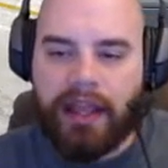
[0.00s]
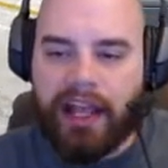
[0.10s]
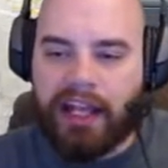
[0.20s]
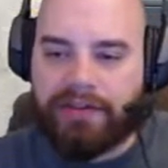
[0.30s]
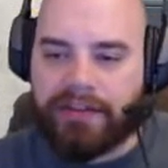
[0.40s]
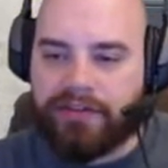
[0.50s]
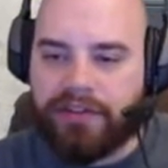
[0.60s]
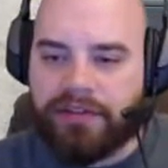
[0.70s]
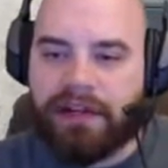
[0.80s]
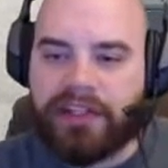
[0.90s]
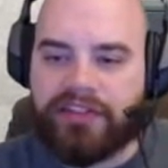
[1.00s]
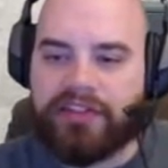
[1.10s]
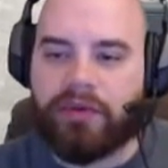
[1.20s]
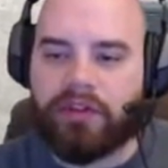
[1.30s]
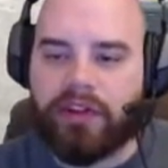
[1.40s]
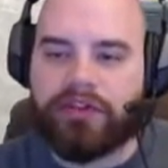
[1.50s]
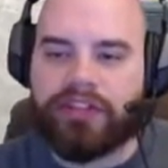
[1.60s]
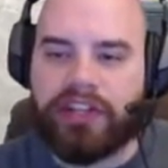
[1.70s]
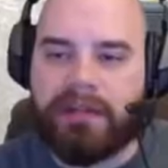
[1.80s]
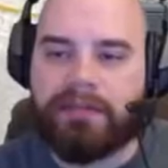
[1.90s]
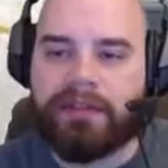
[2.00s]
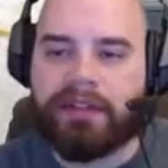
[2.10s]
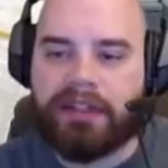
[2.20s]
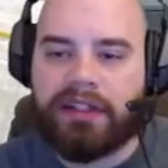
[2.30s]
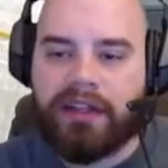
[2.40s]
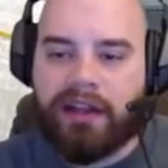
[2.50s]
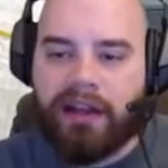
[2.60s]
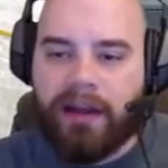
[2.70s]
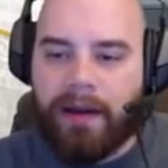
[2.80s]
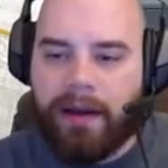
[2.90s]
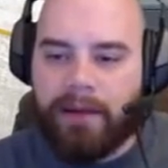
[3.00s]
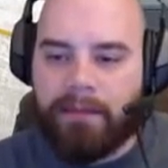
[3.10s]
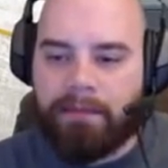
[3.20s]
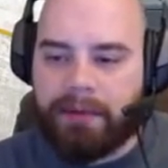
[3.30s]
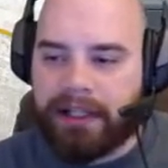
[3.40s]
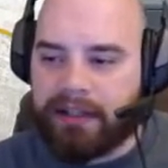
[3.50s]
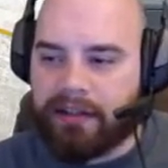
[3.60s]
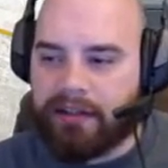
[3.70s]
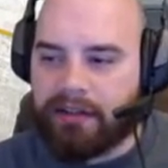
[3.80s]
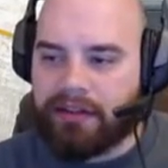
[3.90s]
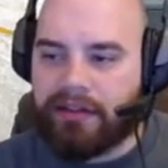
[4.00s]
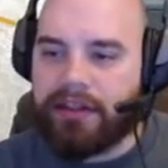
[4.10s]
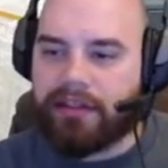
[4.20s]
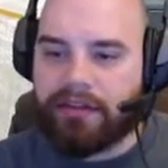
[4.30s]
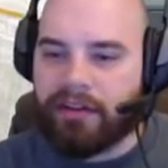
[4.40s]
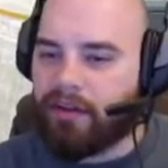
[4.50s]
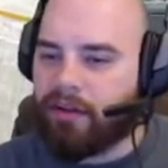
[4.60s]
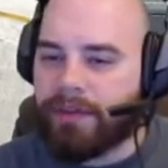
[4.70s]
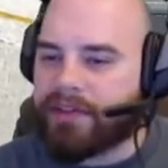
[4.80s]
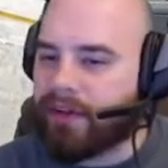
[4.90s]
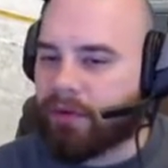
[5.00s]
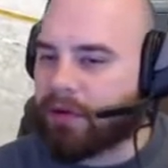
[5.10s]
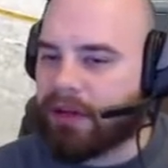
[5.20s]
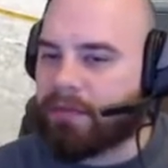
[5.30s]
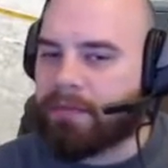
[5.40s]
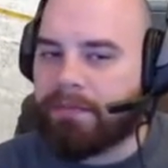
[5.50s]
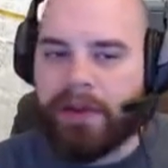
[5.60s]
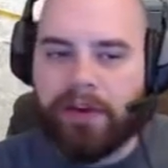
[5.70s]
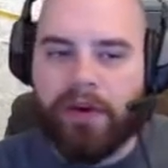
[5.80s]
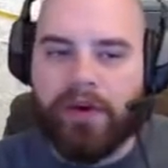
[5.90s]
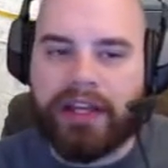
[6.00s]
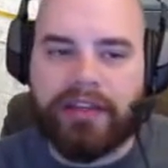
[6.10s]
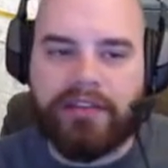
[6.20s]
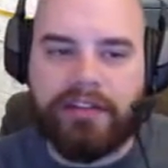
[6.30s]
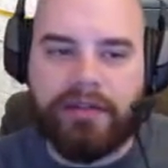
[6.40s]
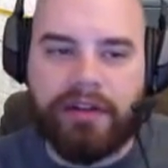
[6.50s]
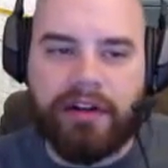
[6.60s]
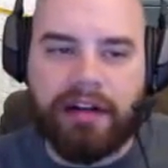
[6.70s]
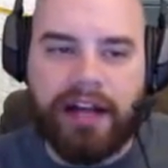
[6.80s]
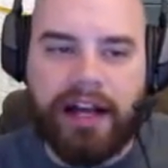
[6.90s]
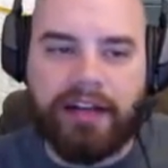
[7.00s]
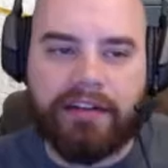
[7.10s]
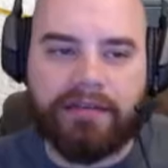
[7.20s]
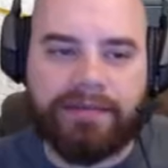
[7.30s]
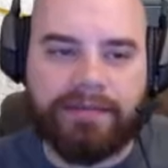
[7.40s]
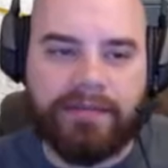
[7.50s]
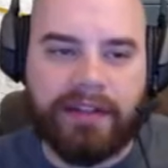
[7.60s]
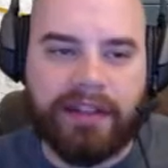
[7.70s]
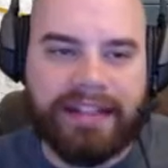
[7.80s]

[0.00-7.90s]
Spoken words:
And if it's too much, then we'll go cheap. But the orbits that we're going to be going into are kind of like...